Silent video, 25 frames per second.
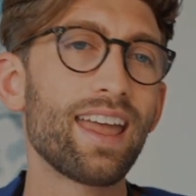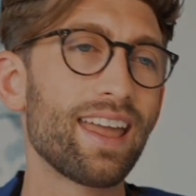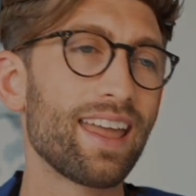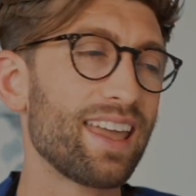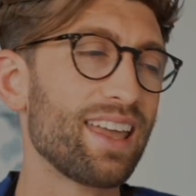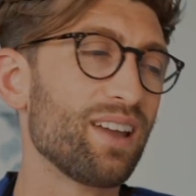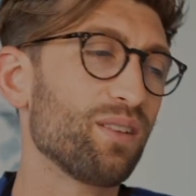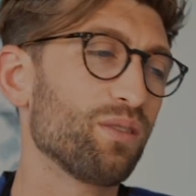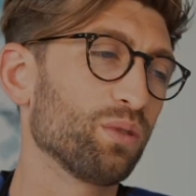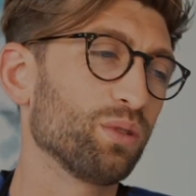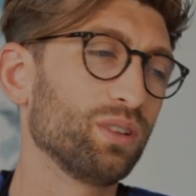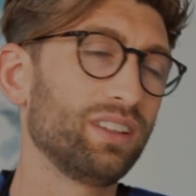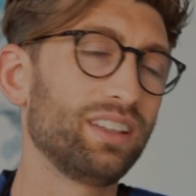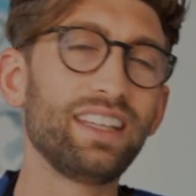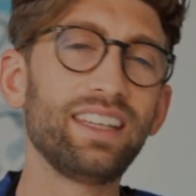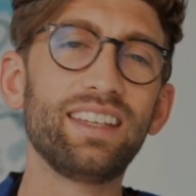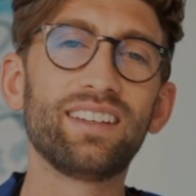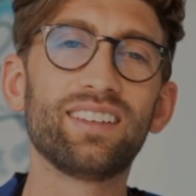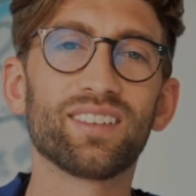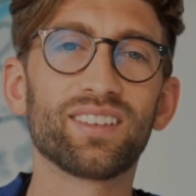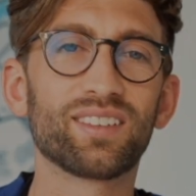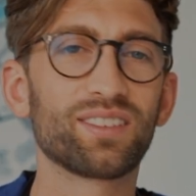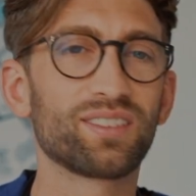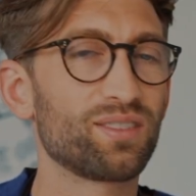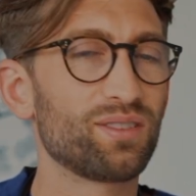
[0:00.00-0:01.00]
it will lead
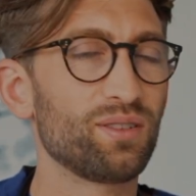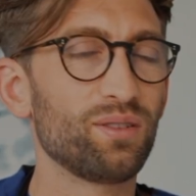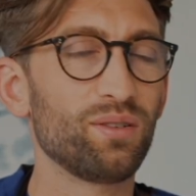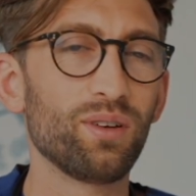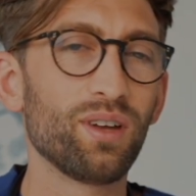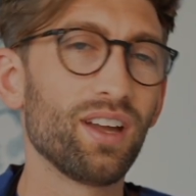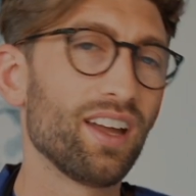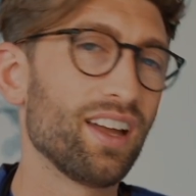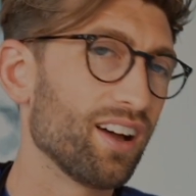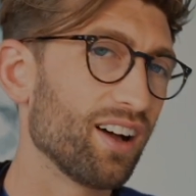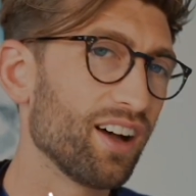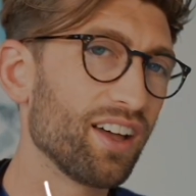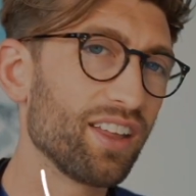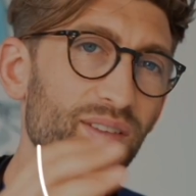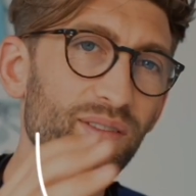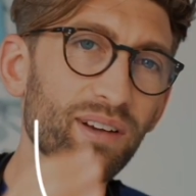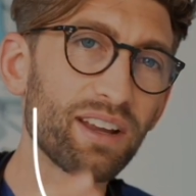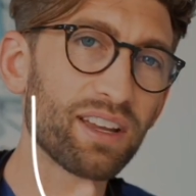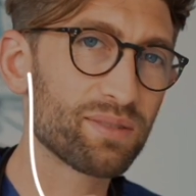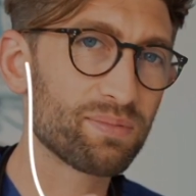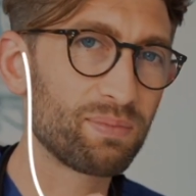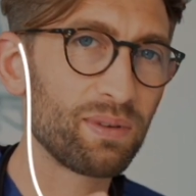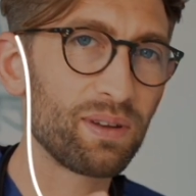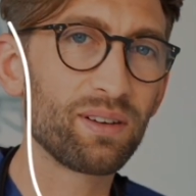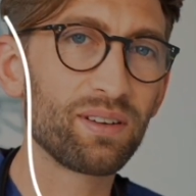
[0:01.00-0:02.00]
on to other
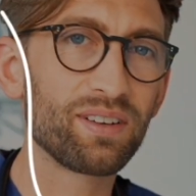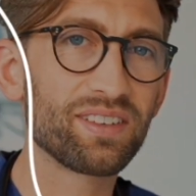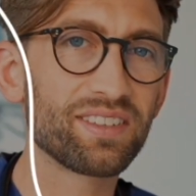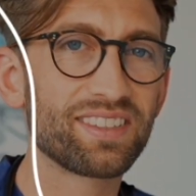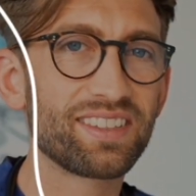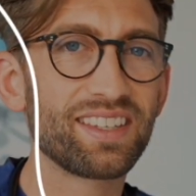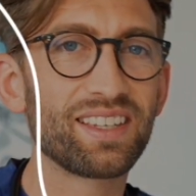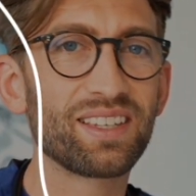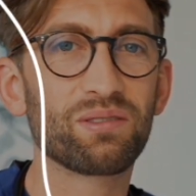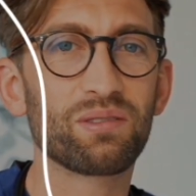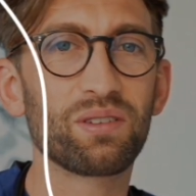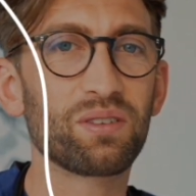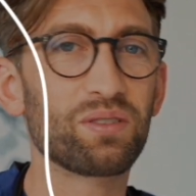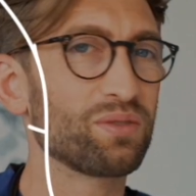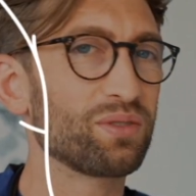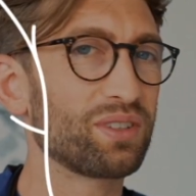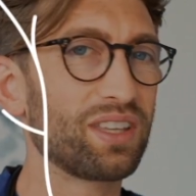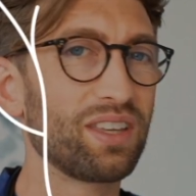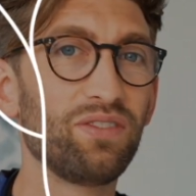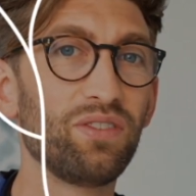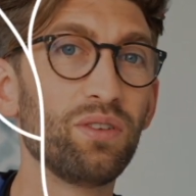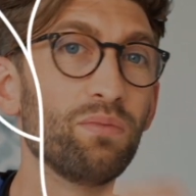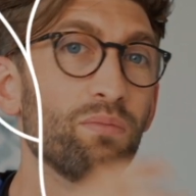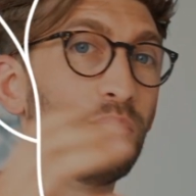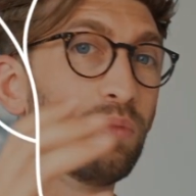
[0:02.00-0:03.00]
experiences which will
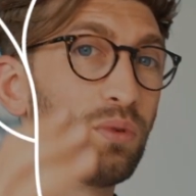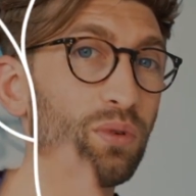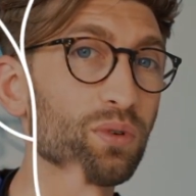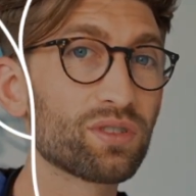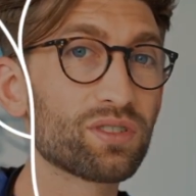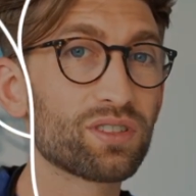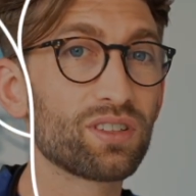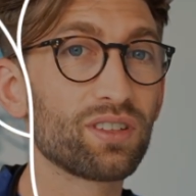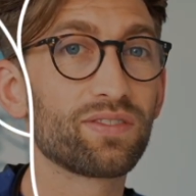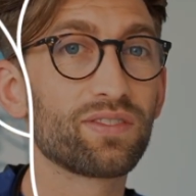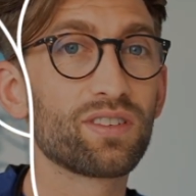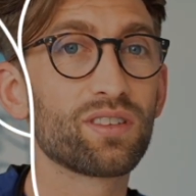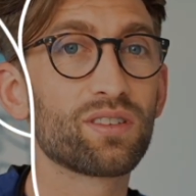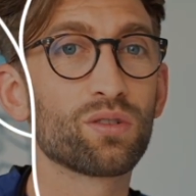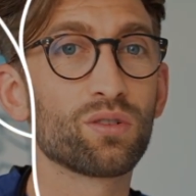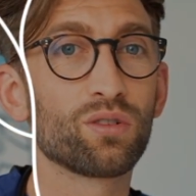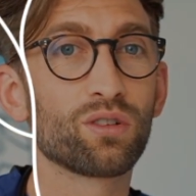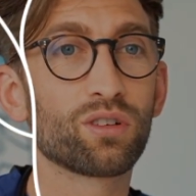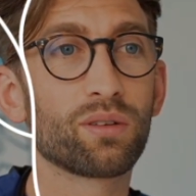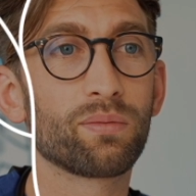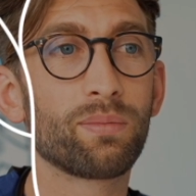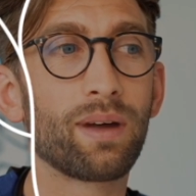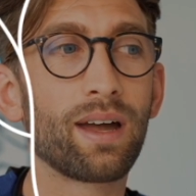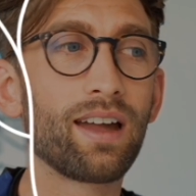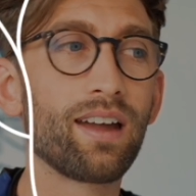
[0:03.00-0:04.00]
give you more stuff to
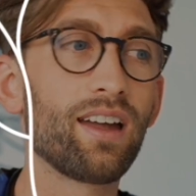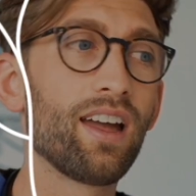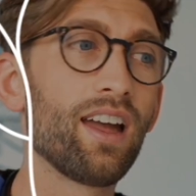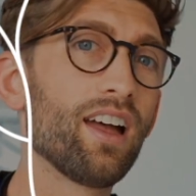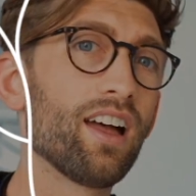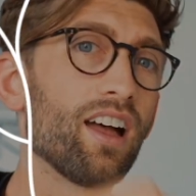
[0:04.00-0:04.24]
talk about